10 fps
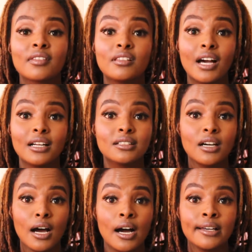that
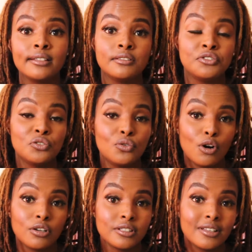car is
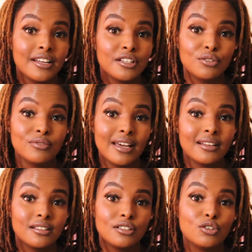yours, then you get it.